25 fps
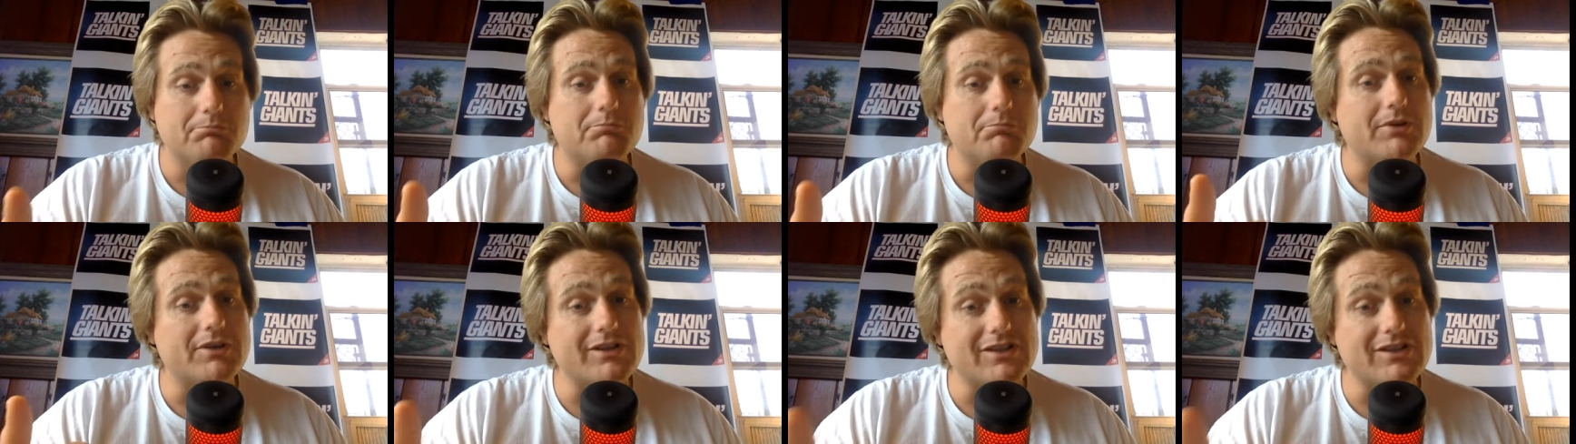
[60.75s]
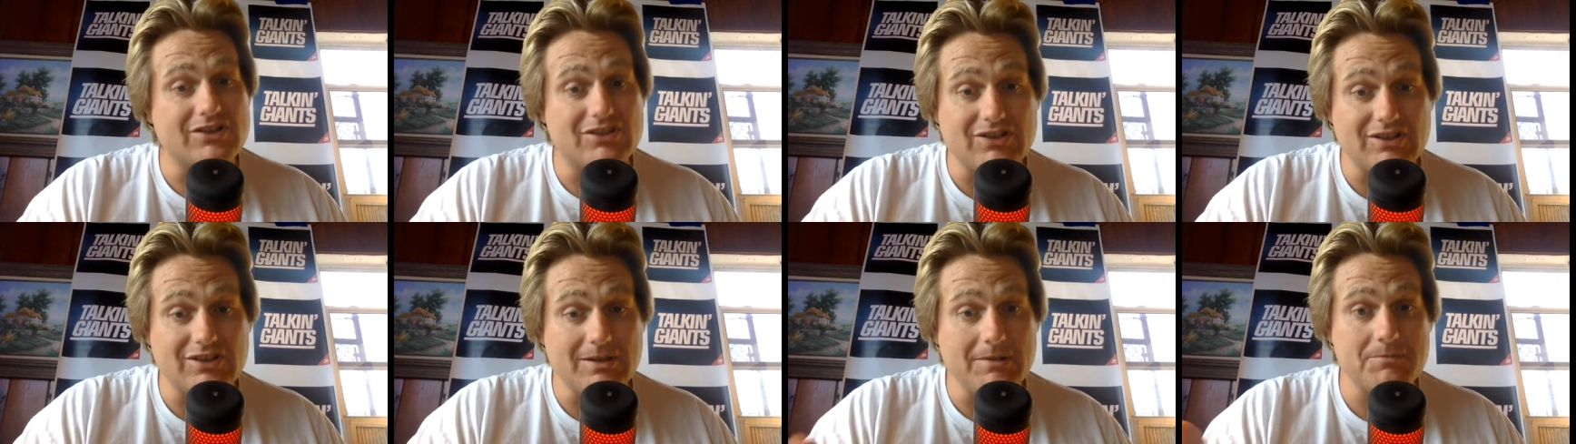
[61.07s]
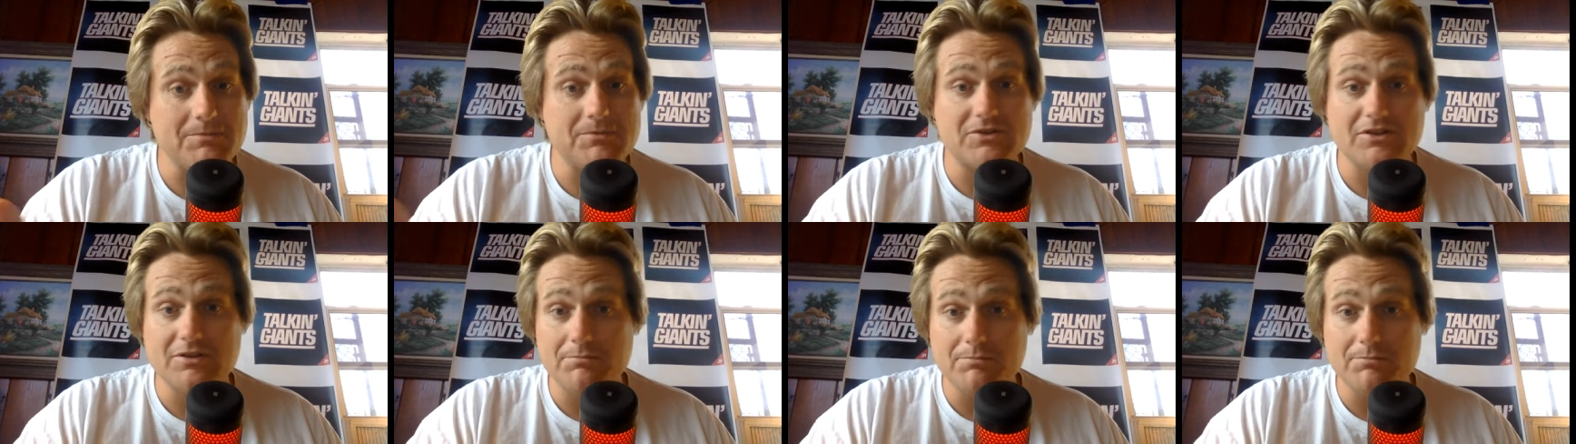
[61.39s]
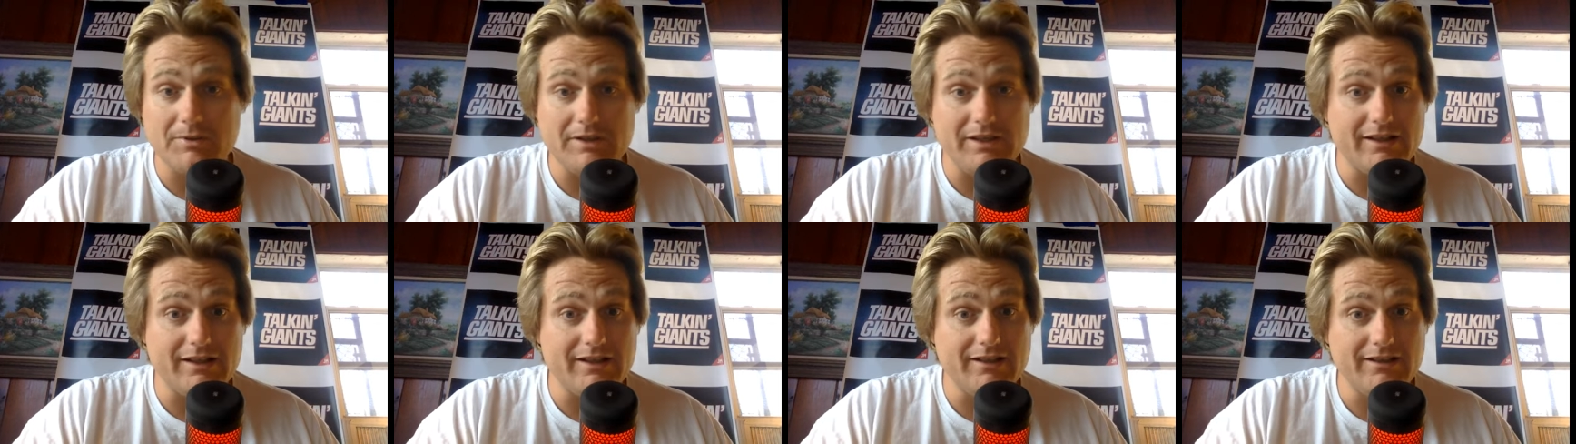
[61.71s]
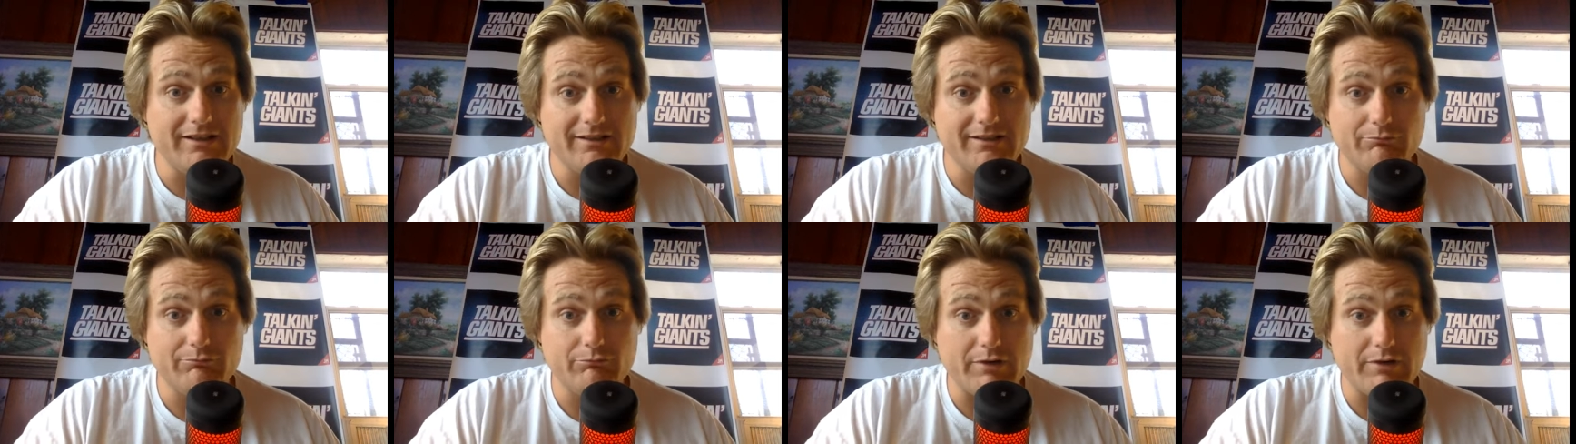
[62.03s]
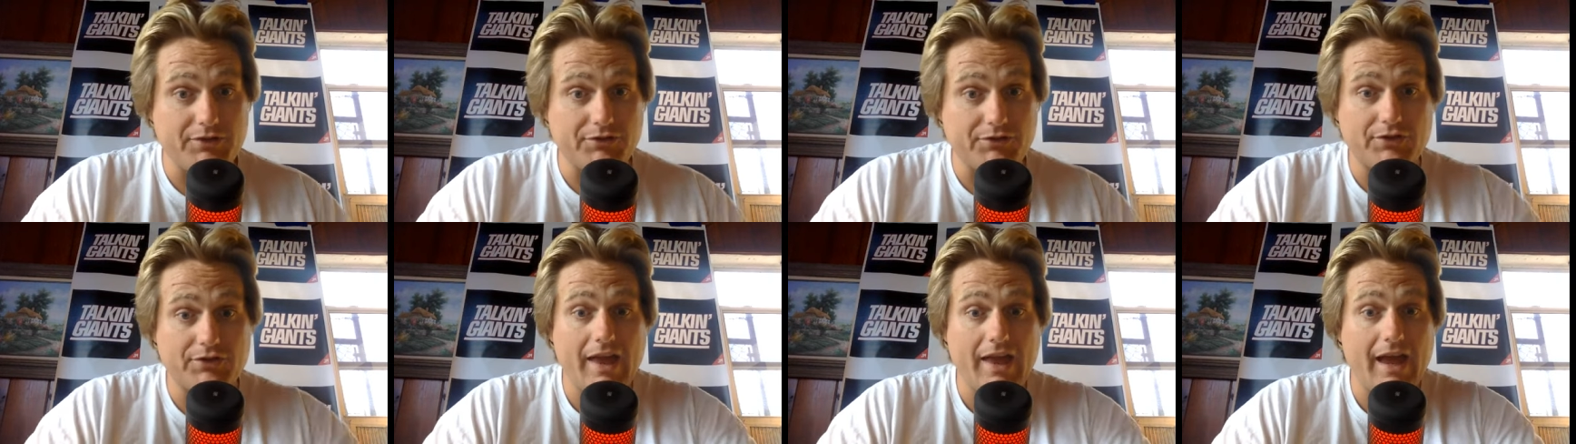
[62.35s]
But it seems to be,
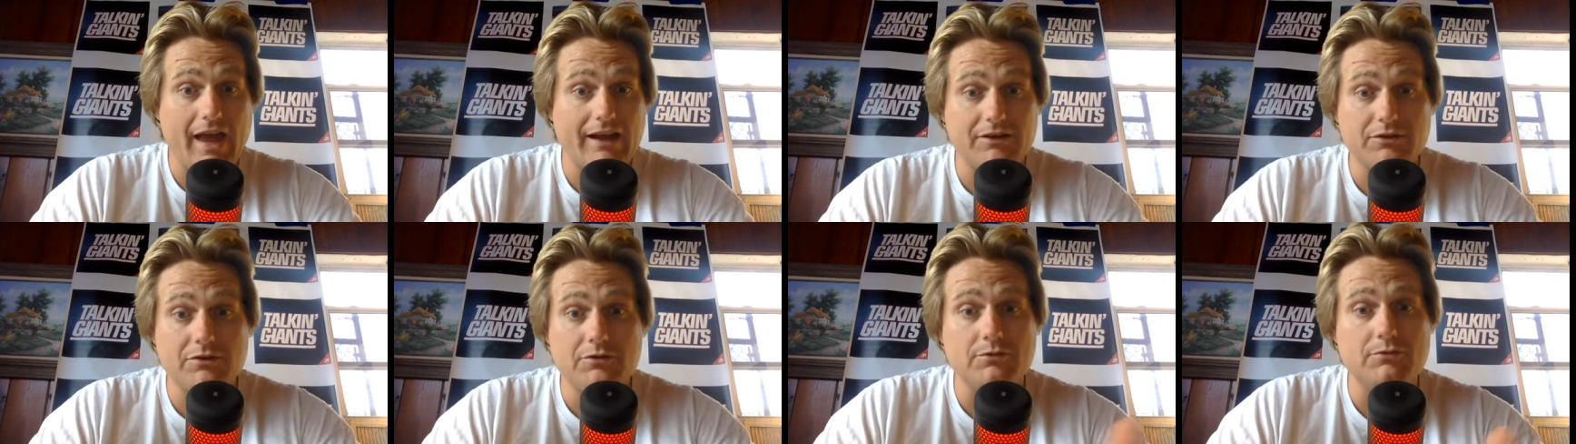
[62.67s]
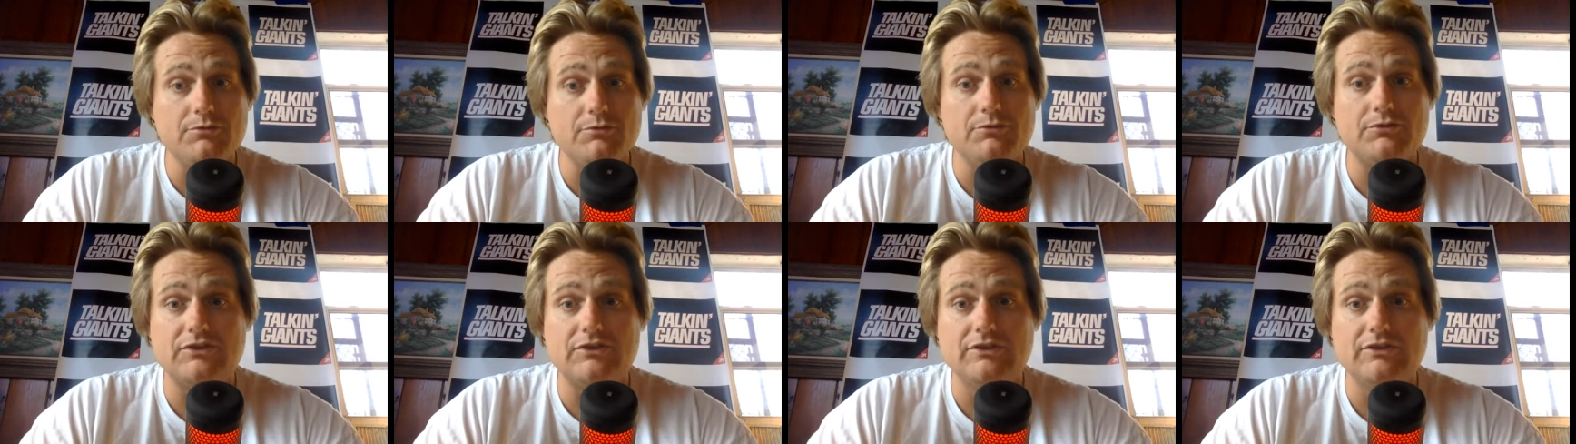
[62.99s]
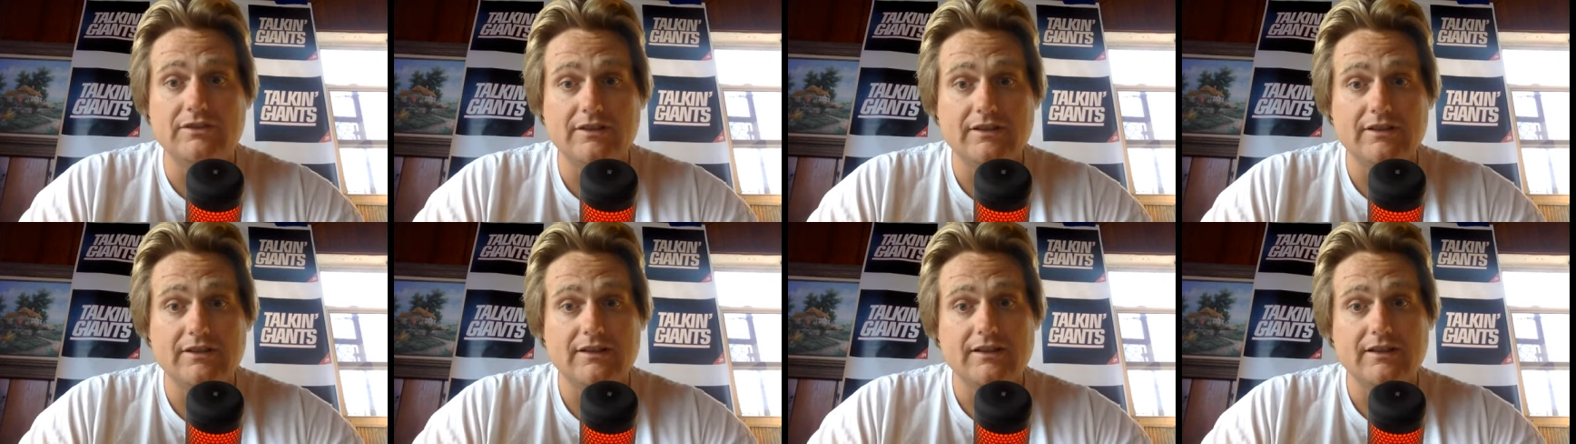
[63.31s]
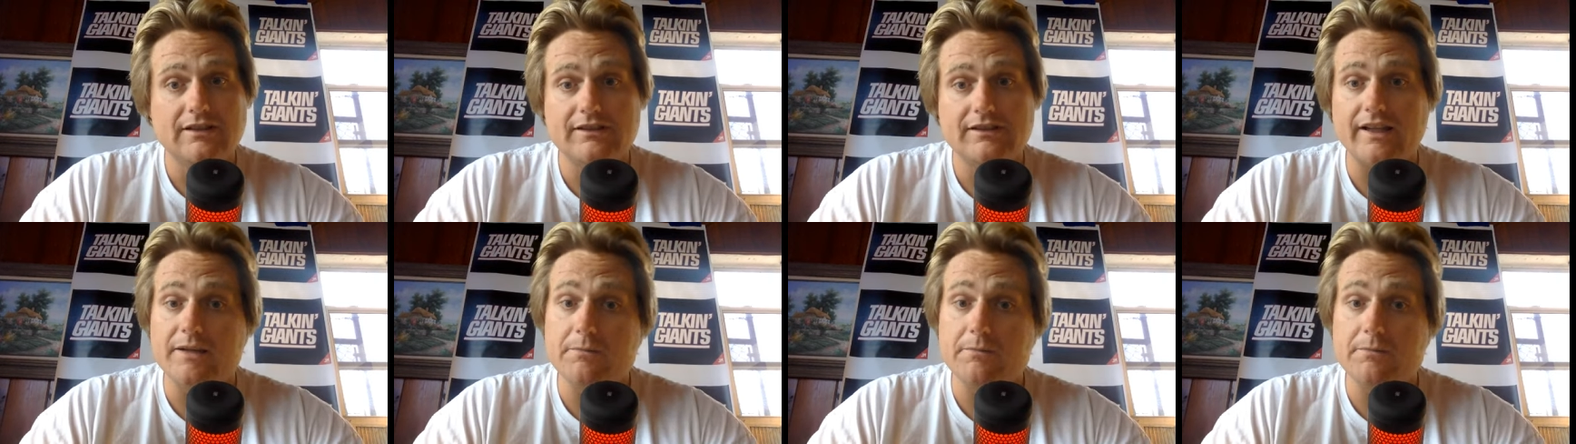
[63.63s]
with that news, that he